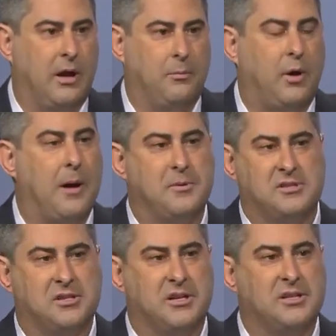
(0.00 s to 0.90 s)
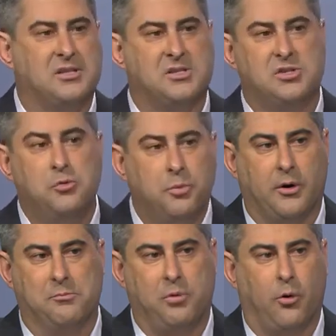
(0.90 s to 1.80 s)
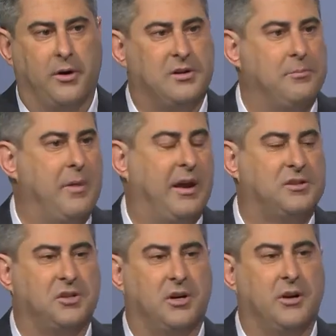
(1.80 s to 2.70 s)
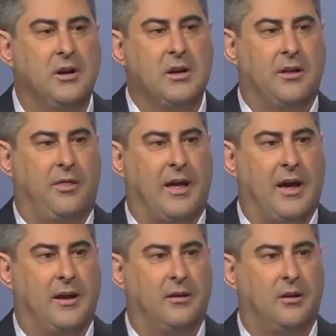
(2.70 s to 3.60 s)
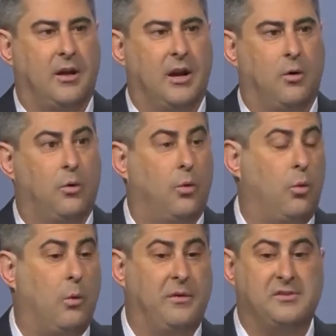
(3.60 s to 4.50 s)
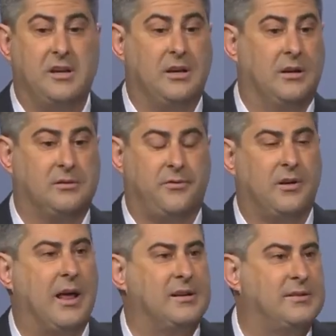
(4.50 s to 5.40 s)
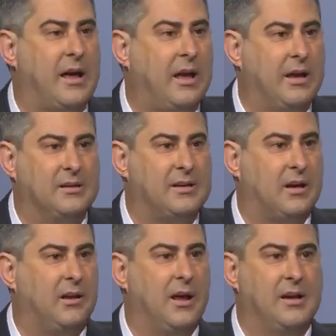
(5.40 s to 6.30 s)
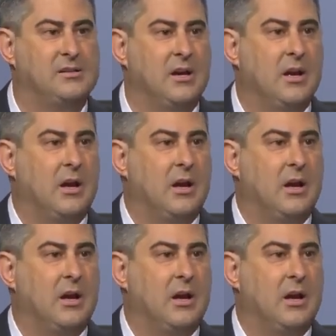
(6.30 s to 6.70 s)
proposition is super important to make sure that, what we've seen is for the last decade is that clients